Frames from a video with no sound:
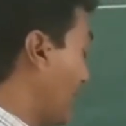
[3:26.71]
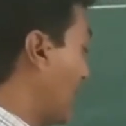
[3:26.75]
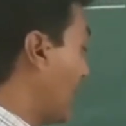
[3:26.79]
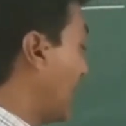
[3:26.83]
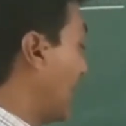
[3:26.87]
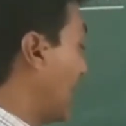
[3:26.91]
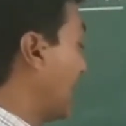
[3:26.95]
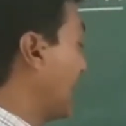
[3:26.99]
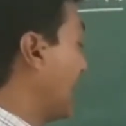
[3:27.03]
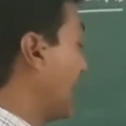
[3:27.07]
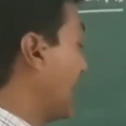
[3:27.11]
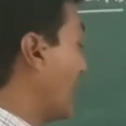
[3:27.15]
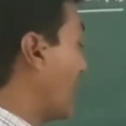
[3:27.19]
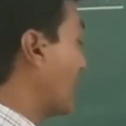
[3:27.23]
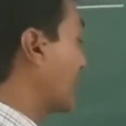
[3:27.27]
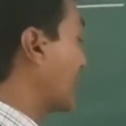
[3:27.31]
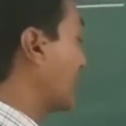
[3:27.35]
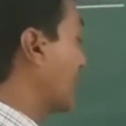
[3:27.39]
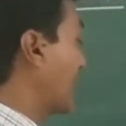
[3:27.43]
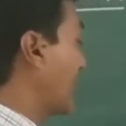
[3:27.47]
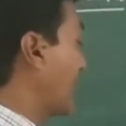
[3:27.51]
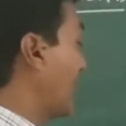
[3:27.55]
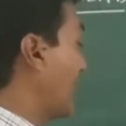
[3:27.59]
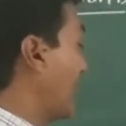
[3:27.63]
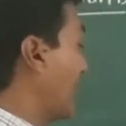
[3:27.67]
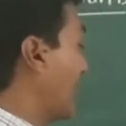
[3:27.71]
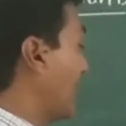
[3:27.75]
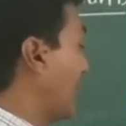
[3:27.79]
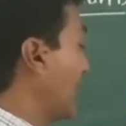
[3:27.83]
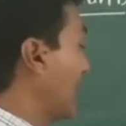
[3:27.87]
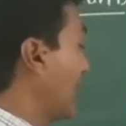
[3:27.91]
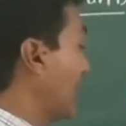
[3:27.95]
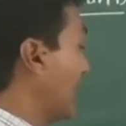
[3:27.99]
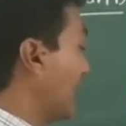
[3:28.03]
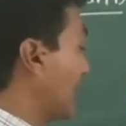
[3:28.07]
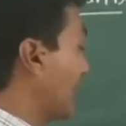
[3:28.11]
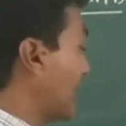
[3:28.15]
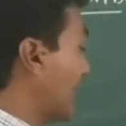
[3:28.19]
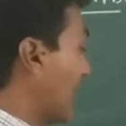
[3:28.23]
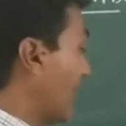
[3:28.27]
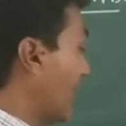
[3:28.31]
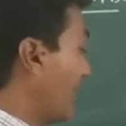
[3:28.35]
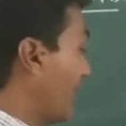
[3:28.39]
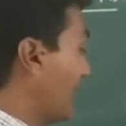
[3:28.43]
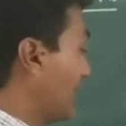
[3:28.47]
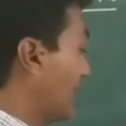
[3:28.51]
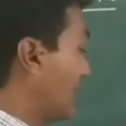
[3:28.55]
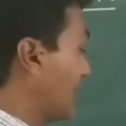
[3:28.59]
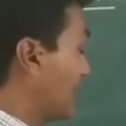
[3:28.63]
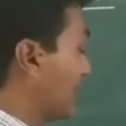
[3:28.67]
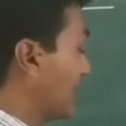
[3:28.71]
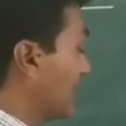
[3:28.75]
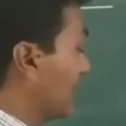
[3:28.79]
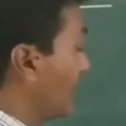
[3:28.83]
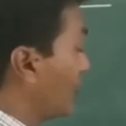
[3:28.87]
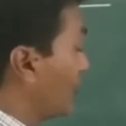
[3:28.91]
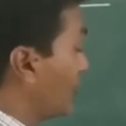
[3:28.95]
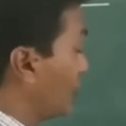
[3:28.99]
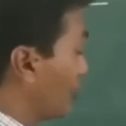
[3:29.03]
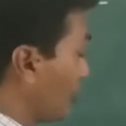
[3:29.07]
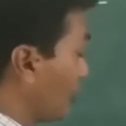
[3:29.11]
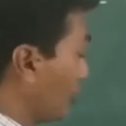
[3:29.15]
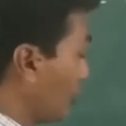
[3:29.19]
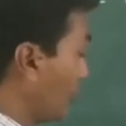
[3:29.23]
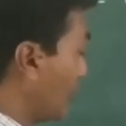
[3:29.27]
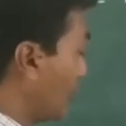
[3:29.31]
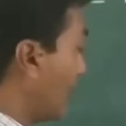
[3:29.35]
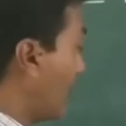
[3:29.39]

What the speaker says: blood, deoxygenated blood travels through